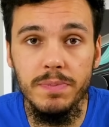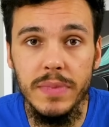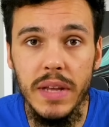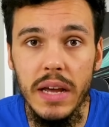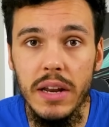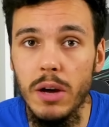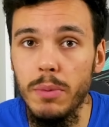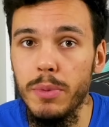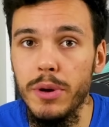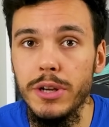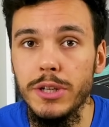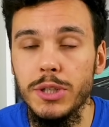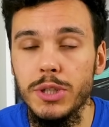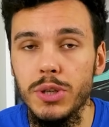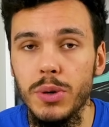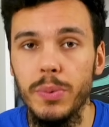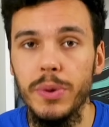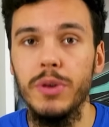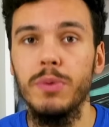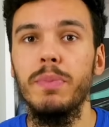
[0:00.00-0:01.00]
and our merch
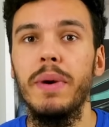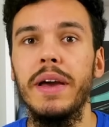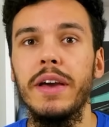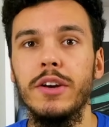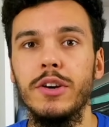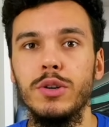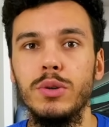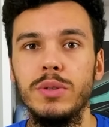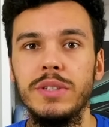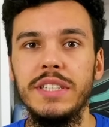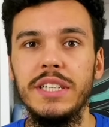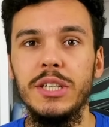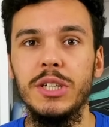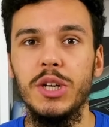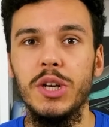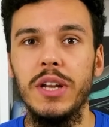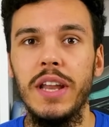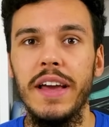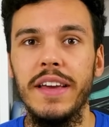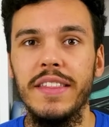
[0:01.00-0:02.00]
store where you can buy a cool t
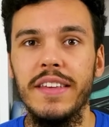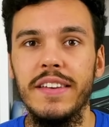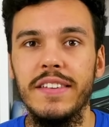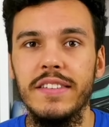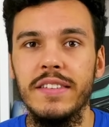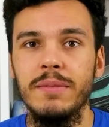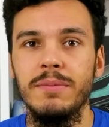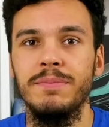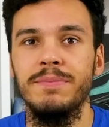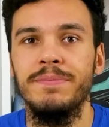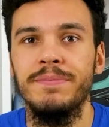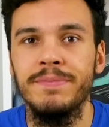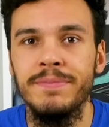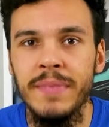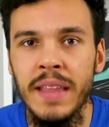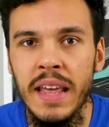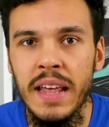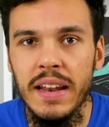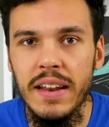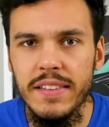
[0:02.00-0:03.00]
shirt like this.
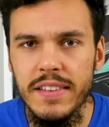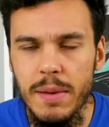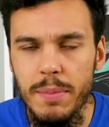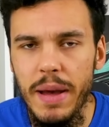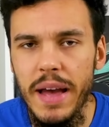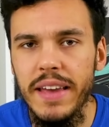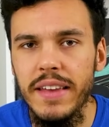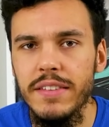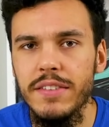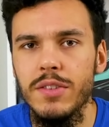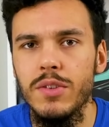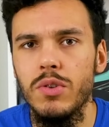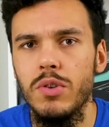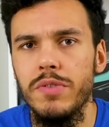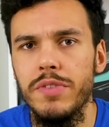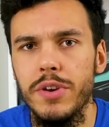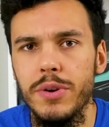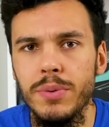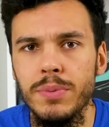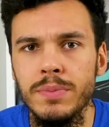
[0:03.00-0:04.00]
Let's get back into the
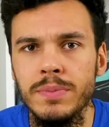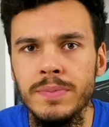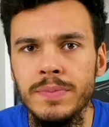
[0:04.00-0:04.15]
review.